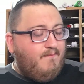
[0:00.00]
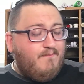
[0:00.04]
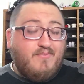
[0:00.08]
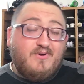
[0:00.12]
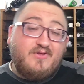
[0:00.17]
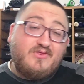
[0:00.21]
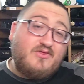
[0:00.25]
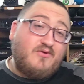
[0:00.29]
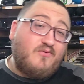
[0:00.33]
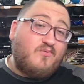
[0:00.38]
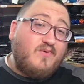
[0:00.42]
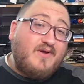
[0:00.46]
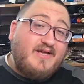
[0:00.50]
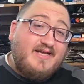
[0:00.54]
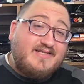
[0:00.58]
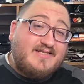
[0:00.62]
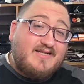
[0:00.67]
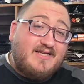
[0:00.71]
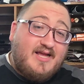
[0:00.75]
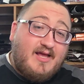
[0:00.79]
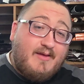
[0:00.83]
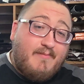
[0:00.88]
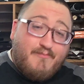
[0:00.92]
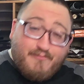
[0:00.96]
But the
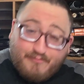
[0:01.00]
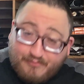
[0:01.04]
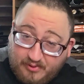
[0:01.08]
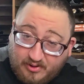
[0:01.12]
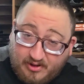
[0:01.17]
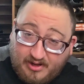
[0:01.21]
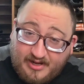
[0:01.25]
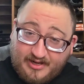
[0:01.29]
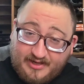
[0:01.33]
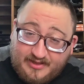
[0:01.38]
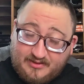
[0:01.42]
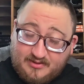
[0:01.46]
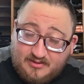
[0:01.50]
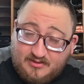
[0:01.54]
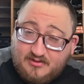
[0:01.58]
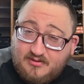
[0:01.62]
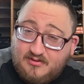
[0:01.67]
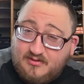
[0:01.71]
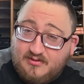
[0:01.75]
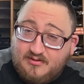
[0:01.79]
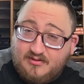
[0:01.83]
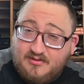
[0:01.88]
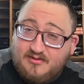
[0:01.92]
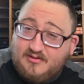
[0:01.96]
reason I bought
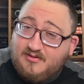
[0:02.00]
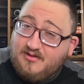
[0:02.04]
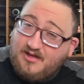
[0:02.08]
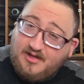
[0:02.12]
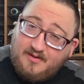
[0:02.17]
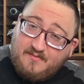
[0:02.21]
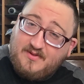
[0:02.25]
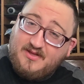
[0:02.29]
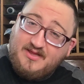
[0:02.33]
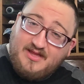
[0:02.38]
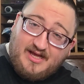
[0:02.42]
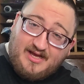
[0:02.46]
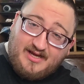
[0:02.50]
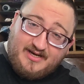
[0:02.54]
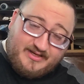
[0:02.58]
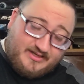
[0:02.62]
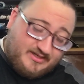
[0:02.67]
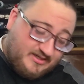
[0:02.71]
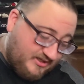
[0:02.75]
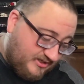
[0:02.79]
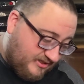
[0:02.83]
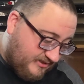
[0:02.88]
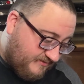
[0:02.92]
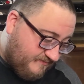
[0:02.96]
a
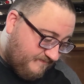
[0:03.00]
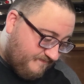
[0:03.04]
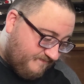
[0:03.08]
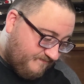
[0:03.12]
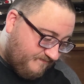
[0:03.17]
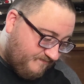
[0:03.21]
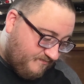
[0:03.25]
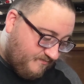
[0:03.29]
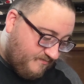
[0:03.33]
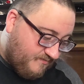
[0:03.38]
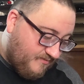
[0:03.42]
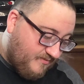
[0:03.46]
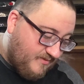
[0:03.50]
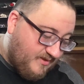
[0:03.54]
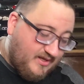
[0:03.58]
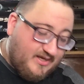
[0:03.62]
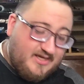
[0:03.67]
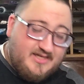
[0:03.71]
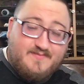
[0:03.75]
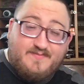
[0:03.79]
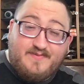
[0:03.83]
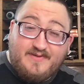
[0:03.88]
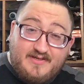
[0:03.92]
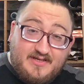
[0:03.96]
melodica
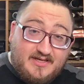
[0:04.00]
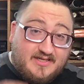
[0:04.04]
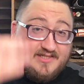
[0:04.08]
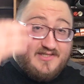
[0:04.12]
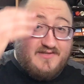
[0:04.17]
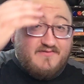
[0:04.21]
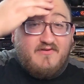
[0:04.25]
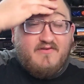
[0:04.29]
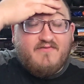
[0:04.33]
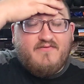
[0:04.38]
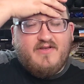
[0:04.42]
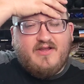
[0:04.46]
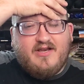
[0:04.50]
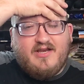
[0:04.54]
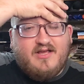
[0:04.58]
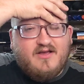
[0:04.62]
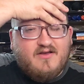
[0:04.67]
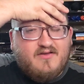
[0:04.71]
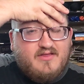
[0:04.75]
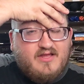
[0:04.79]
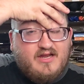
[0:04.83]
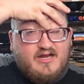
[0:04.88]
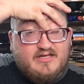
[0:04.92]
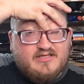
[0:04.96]
is because of a
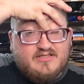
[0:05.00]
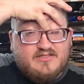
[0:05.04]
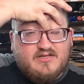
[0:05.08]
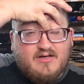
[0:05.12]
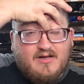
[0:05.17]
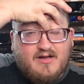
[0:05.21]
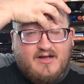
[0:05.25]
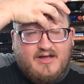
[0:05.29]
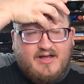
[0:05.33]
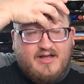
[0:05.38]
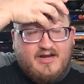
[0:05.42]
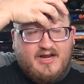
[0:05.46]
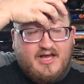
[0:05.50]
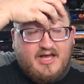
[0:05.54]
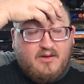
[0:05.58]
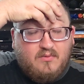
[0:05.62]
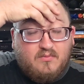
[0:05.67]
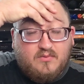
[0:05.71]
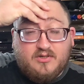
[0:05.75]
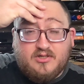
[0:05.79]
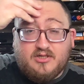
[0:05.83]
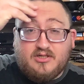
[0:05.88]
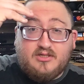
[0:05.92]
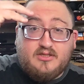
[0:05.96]
video that I saw. And I
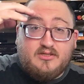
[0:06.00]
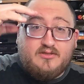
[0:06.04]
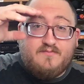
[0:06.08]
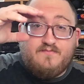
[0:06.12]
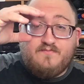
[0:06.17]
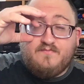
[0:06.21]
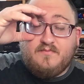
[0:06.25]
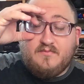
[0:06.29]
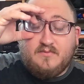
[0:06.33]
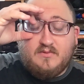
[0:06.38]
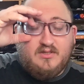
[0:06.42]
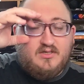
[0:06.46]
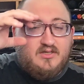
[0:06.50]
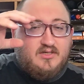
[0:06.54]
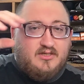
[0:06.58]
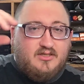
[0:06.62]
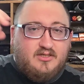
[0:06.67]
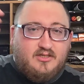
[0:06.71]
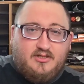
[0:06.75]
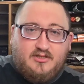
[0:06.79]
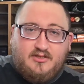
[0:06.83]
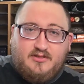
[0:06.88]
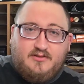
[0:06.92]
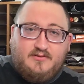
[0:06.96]
will
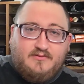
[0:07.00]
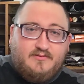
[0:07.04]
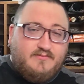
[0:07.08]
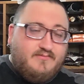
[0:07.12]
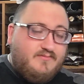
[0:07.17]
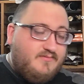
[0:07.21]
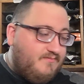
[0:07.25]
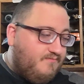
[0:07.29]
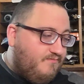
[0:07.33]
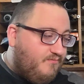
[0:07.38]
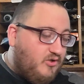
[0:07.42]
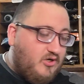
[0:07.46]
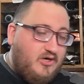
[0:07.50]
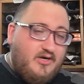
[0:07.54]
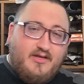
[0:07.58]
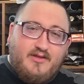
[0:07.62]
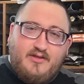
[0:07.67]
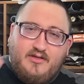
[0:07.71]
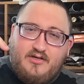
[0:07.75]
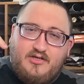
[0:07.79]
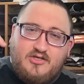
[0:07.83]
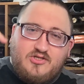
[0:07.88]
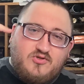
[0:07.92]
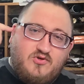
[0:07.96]
put it in
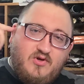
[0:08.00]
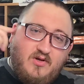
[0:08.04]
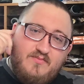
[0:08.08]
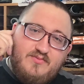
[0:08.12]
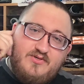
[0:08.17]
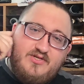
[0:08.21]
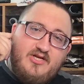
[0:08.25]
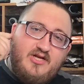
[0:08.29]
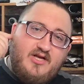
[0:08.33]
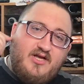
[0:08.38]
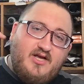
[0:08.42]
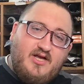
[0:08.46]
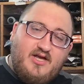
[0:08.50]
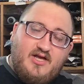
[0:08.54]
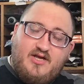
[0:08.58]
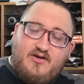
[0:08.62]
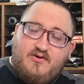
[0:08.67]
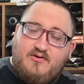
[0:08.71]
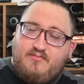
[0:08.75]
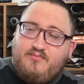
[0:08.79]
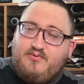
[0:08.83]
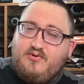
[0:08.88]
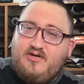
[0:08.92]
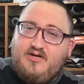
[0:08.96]
the description
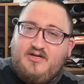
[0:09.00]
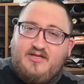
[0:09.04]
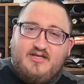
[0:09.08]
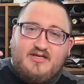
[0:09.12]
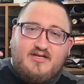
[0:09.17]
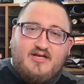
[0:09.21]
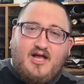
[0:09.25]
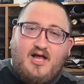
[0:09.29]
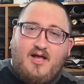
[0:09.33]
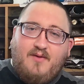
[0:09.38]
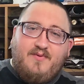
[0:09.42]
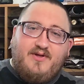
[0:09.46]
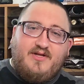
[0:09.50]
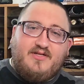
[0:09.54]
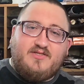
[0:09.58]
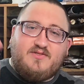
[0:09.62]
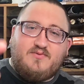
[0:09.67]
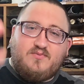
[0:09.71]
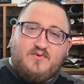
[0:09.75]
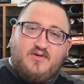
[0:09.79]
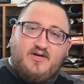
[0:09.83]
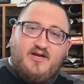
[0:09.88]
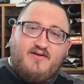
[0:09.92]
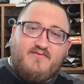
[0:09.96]
or put it in the
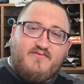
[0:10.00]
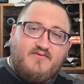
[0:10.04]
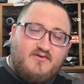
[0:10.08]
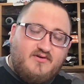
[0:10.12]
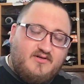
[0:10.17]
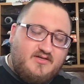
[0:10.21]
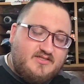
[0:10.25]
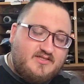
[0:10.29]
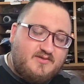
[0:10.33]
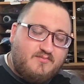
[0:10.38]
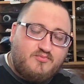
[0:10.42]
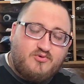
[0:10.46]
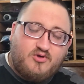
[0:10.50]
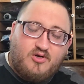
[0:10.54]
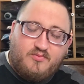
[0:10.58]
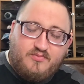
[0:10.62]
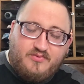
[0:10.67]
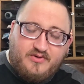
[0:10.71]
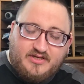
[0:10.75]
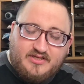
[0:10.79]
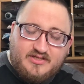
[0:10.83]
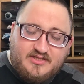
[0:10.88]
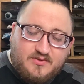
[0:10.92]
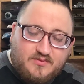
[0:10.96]
comments, whatever is
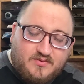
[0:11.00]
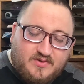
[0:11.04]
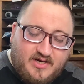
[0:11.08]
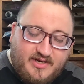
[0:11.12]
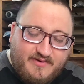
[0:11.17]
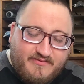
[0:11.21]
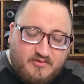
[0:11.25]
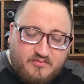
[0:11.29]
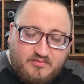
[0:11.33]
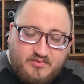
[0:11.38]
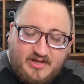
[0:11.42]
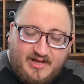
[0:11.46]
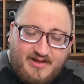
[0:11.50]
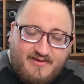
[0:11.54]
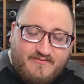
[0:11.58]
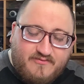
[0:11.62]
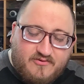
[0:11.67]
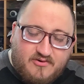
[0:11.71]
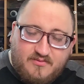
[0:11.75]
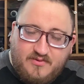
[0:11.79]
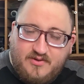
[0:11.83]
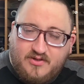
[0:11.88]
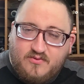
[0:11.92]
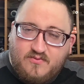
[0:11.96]
appropriate to whatever
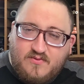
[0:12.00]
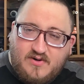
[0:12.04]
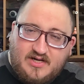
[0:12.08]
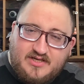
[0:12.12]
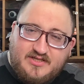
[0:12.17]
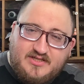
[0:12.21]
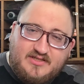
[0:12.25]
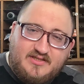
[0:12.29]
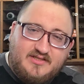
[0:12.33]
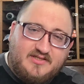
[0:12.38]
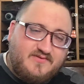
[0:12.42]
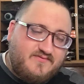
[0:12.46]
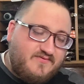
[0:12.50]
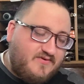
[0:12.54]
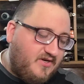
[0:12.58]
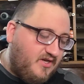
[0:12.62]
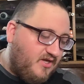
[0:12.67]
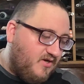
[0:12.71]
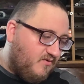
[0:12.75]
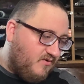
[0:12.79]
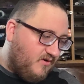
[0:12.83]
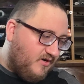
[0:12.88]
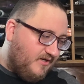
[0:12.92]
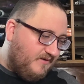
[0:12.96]
platform you're watching this
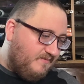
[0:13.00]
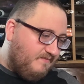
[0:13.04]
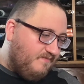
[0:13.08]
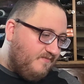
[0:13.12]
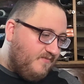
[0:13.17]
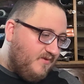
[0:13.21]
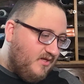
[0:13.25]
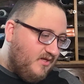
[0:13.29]
video on.